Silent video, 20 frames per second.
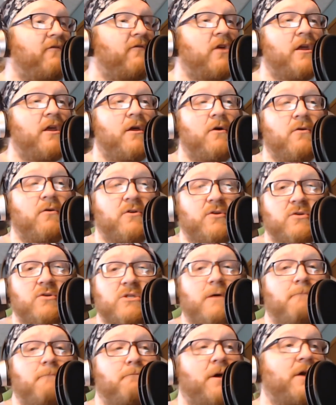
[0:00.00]
video or do
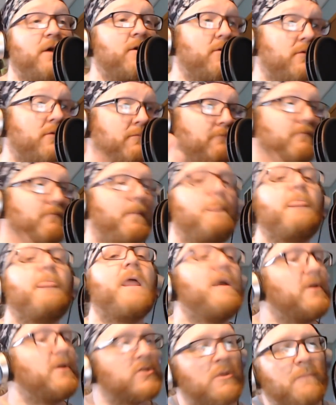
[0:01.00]
something better,
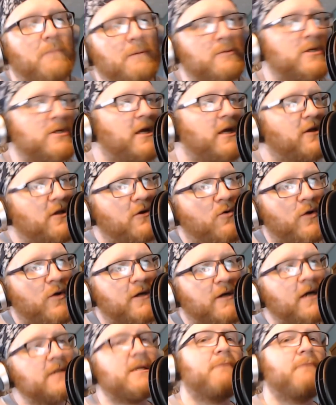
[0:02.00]
or some people say quit
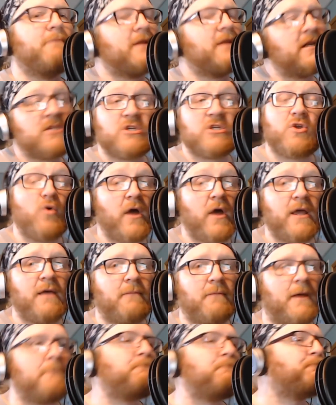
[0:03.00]
cussing, but that's just who I am,
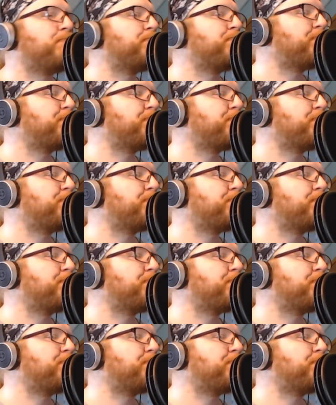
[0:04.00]
man.